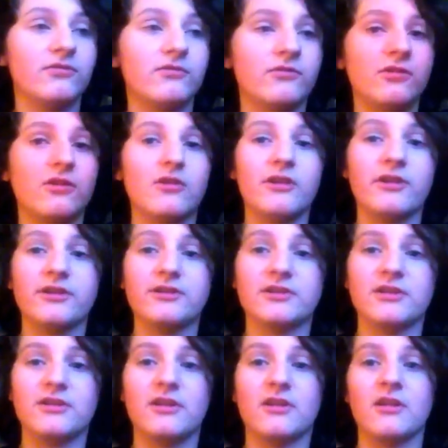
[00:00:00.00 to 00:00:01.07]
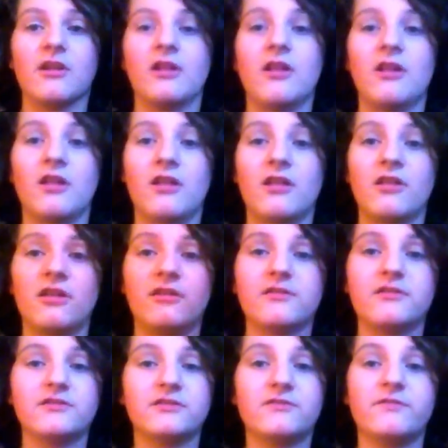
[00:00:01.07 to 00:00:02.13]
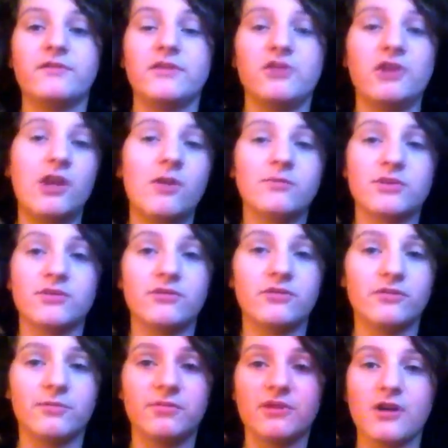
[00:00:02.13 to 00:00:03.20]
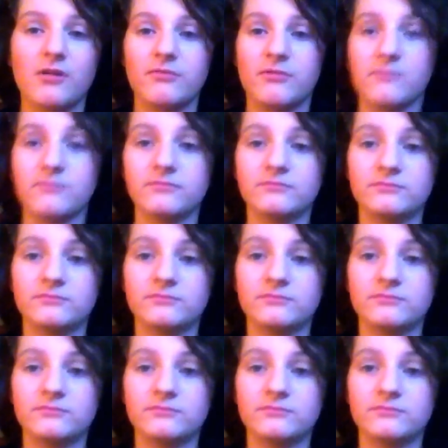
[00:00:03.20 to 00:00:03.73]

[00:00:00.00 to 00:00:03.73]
For all I can say that the video games aren't the problem.